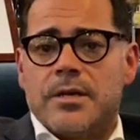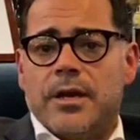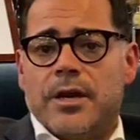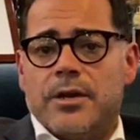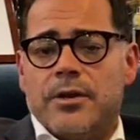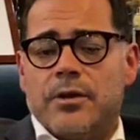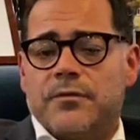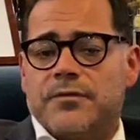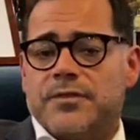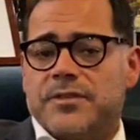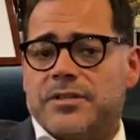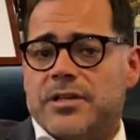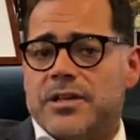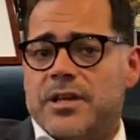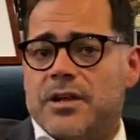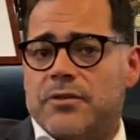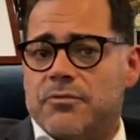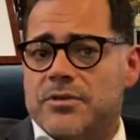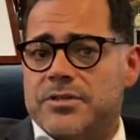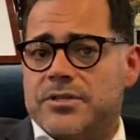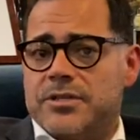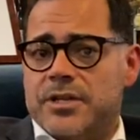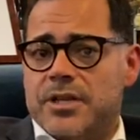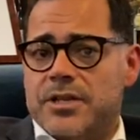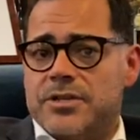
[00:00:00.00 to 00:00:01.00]
and obviously a
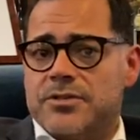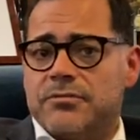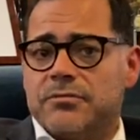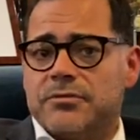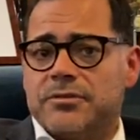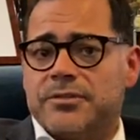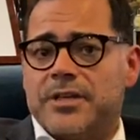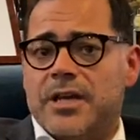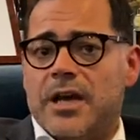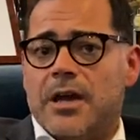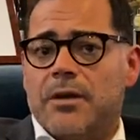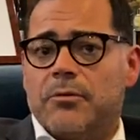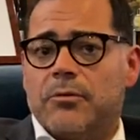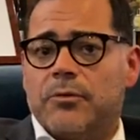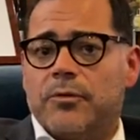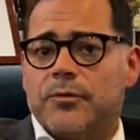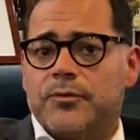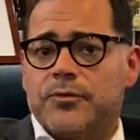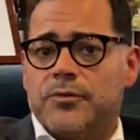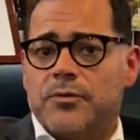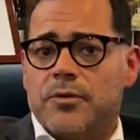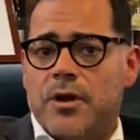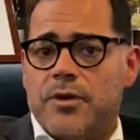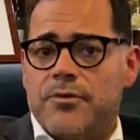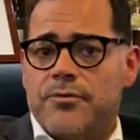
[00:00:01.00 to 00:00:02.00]
residential tower of
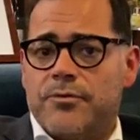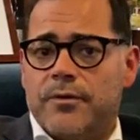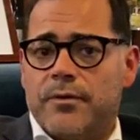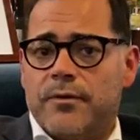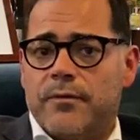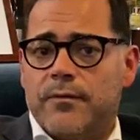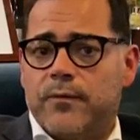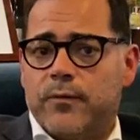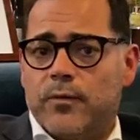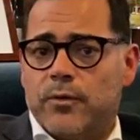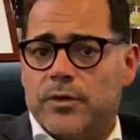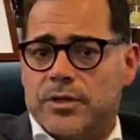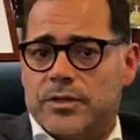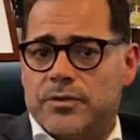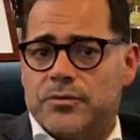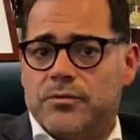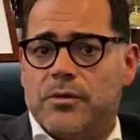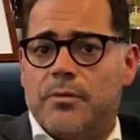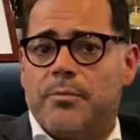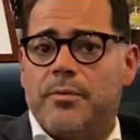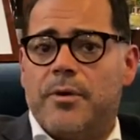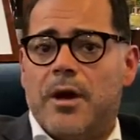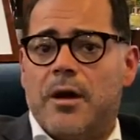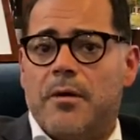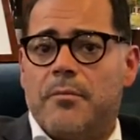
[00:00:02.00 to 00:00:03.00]
242
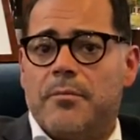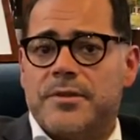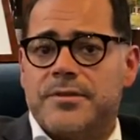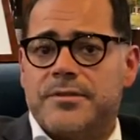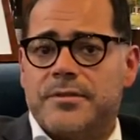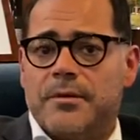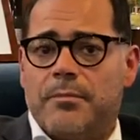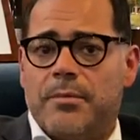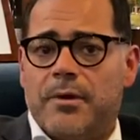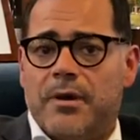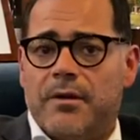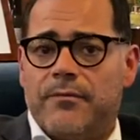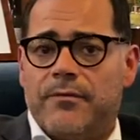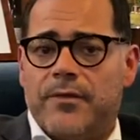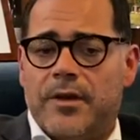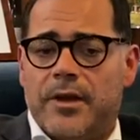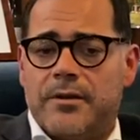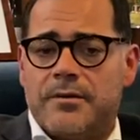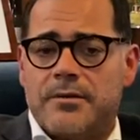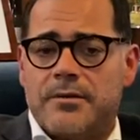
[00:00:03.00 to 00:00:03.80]
apartments above that.